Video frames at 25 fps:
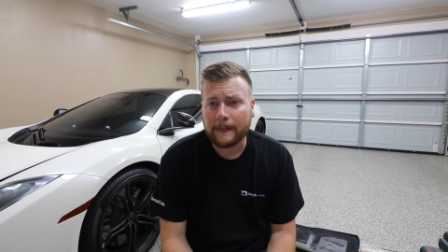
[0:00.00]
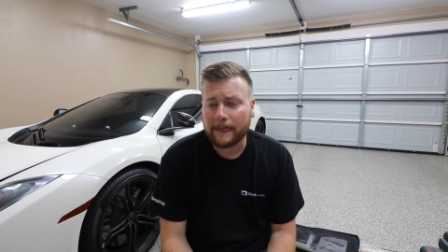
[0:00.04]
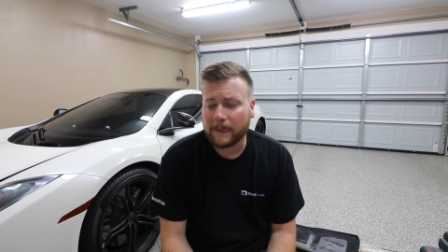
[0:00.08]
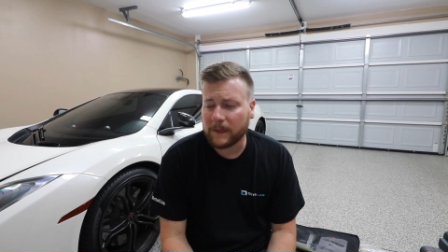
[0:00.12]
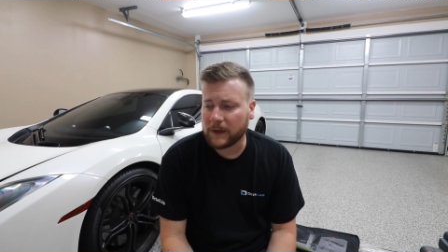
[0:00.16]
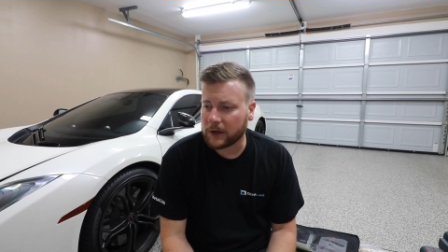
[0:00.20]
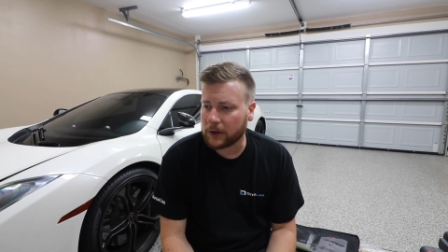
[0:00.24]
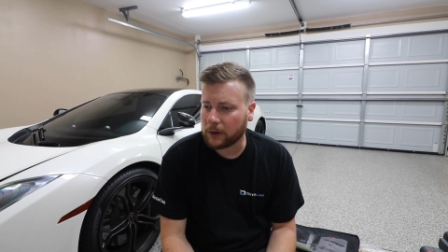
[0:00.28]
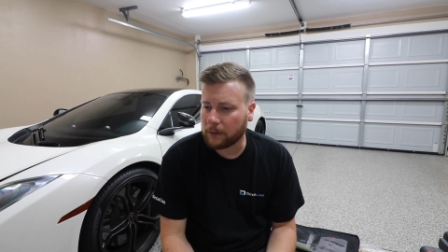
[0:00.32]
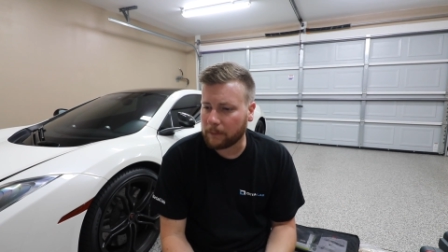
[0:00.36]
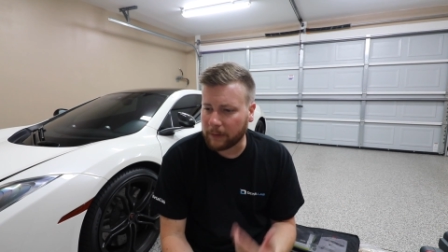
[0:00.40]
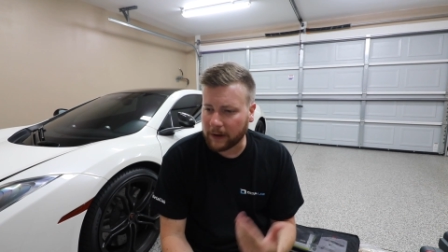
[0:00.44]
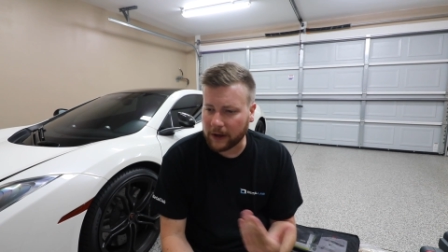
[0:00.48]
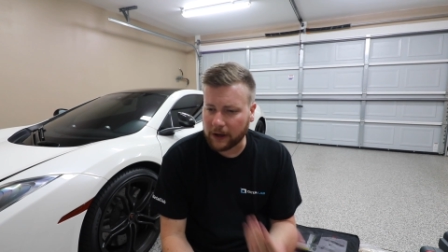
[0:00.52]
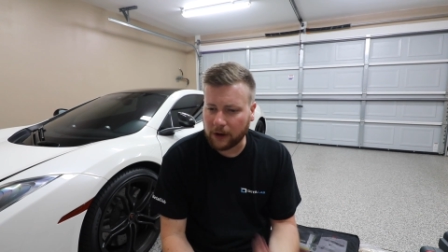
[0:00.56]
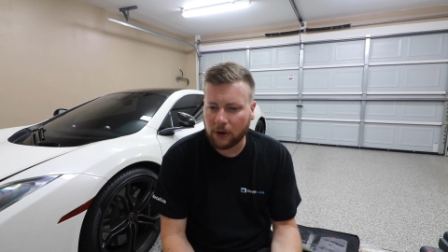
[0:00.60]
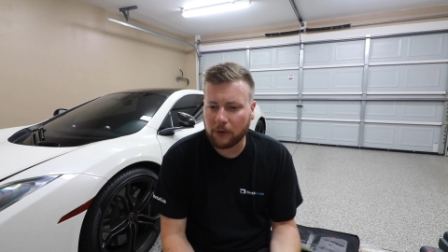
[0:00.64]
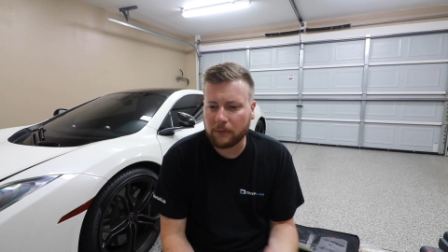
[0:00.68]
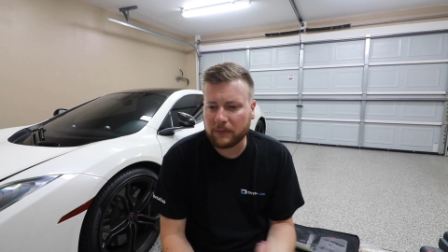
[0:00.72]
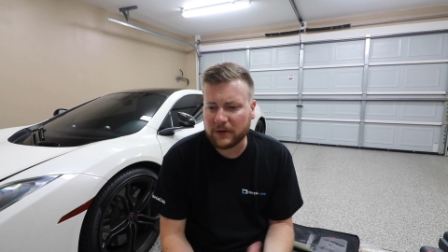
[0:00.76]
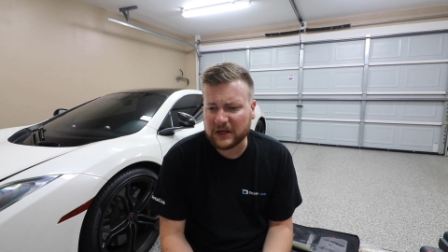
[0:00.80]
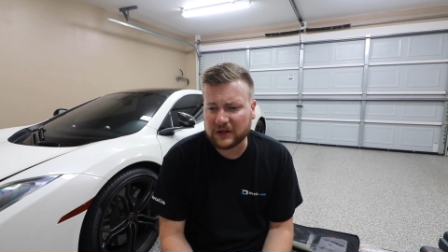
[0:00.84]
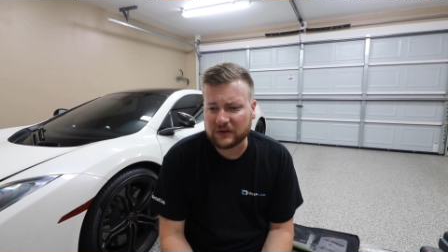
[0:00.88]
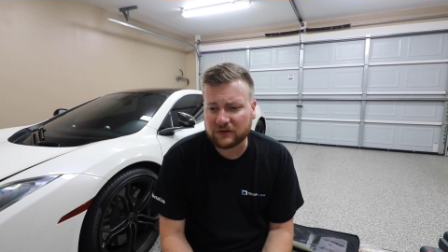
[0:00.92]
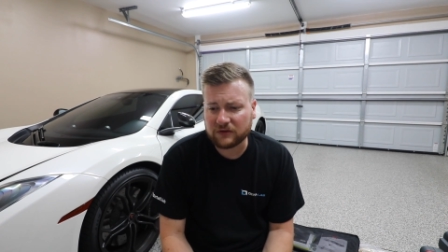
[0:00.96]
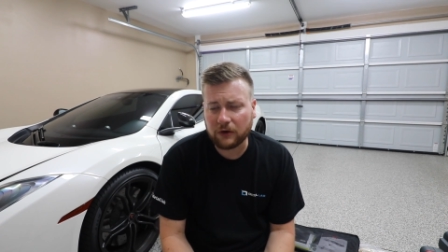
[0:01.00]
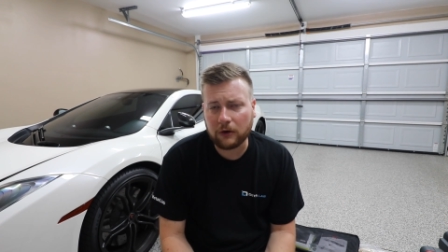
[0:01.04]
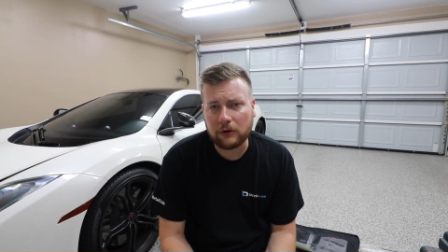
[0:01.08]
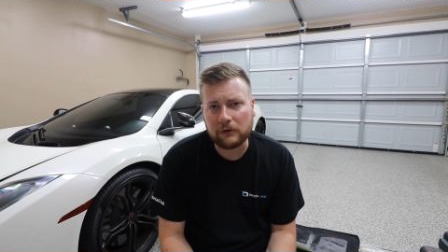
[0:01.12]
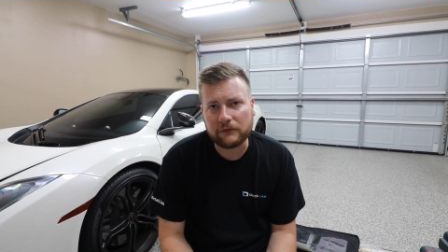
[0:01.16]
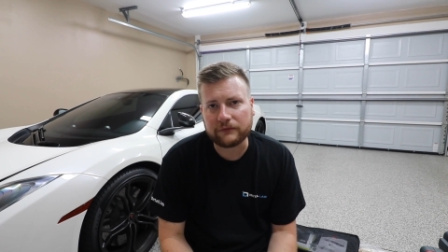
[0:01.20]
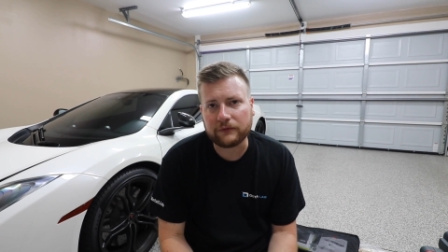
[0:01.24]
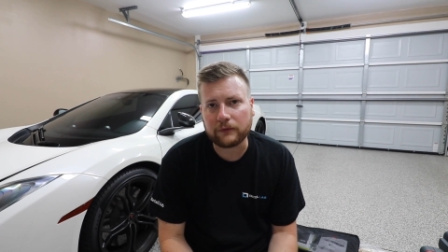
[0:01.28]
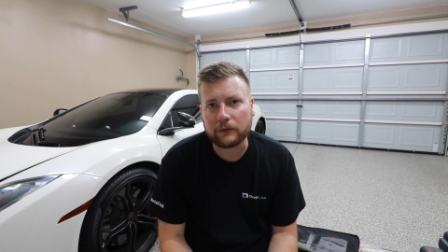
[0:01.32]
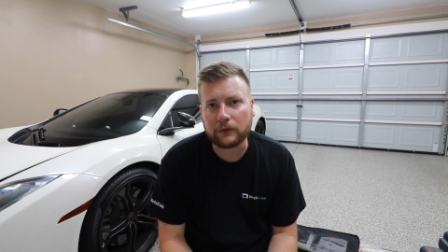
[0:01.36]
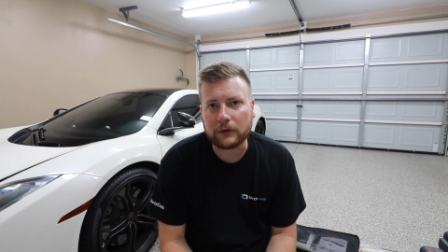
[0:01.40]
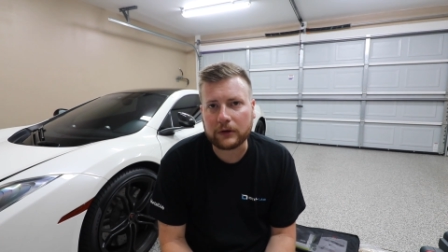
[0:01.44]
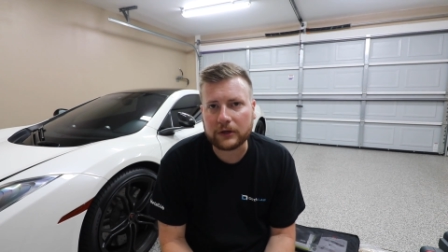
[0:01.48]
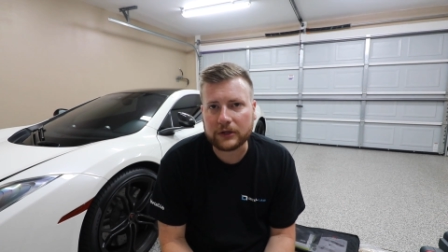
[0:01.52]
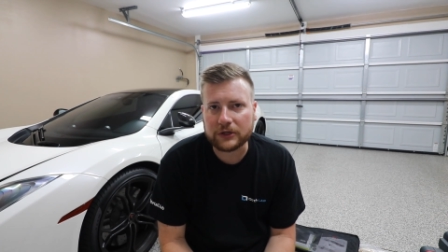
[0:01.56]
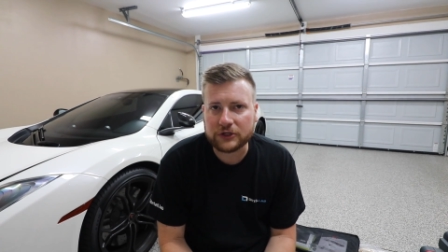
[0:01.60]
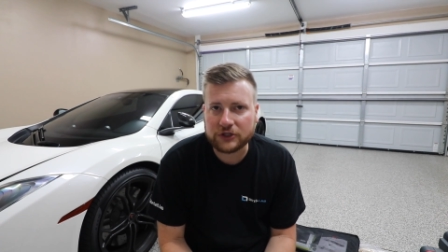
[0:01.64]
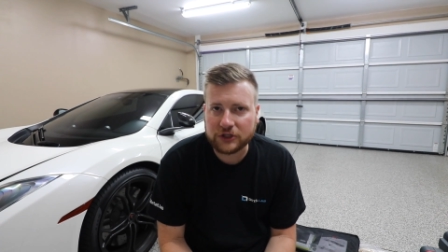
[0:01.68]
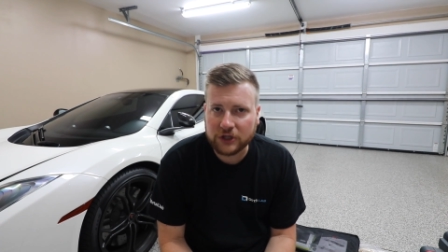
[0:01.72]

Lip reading: you know, by all means go for it.